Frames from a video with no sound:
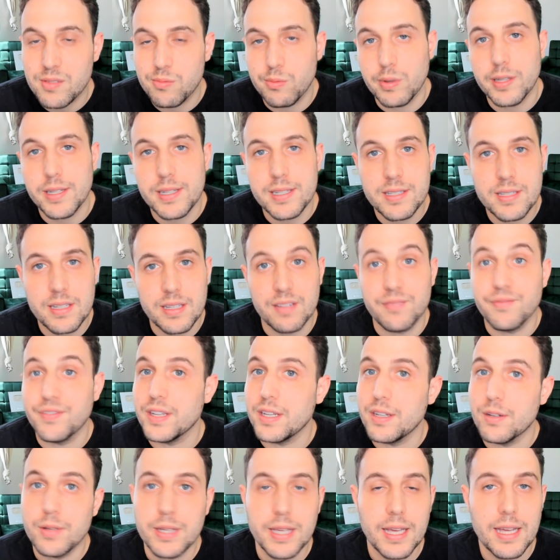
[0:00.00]
releasing
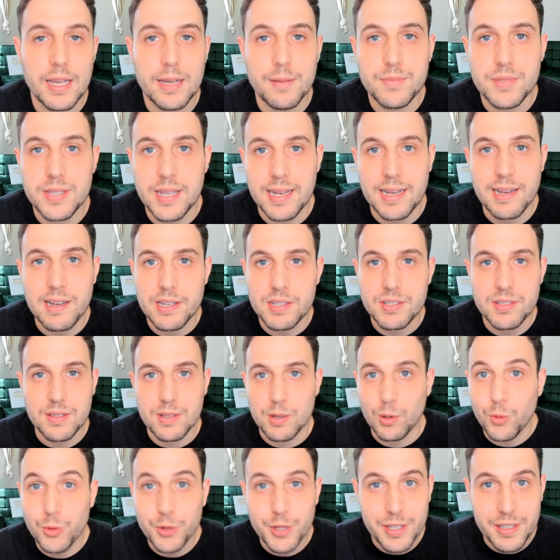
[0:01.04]
video games as the
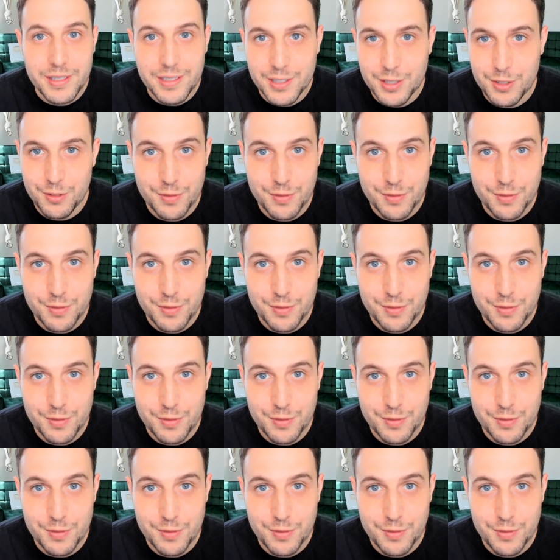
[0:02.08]
only, you know,